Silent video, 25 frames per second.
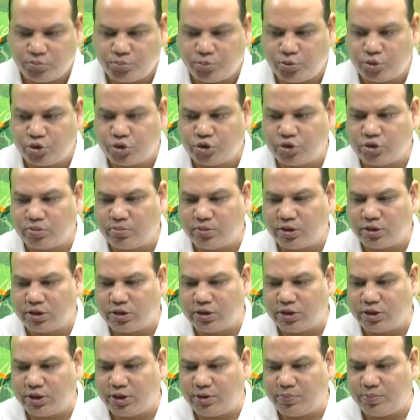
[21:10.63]
post
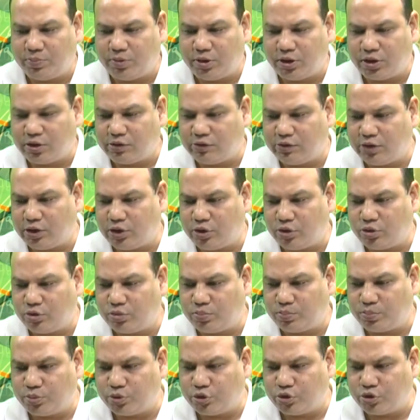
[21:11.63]
merger EPS into
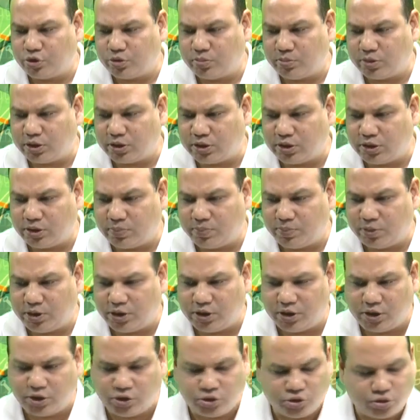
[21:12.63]
post merger
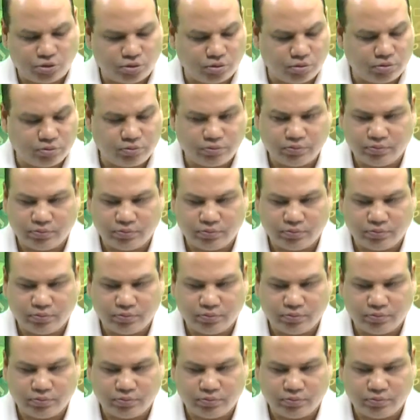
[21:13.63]
P ratio.